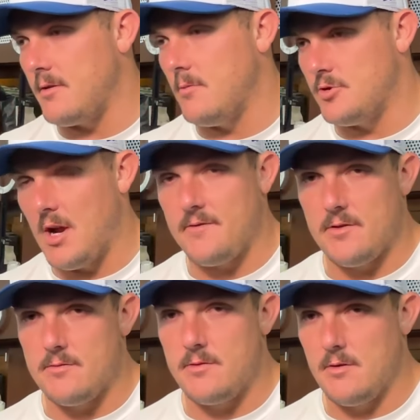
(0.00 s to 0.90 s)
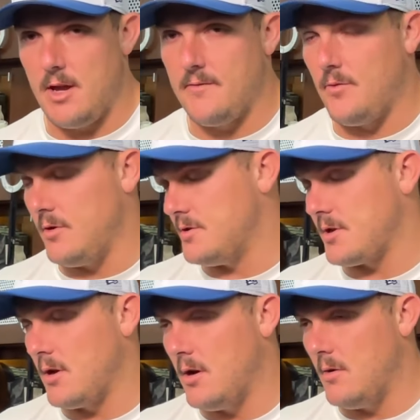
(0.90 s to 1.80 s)
you know, were drafted, you know, a handful of years
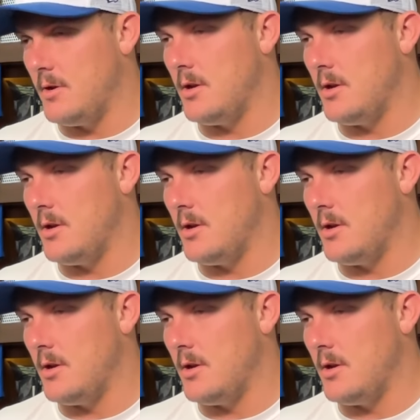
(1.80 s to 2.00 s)
ago,